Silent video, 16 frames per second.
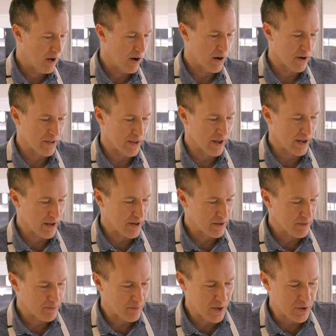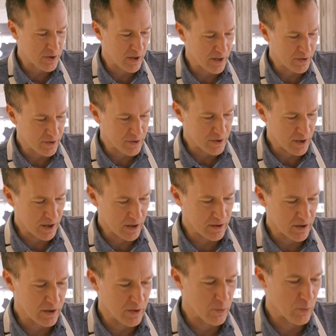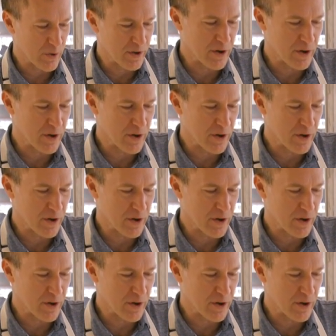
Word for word: are that, much like the chocolate, we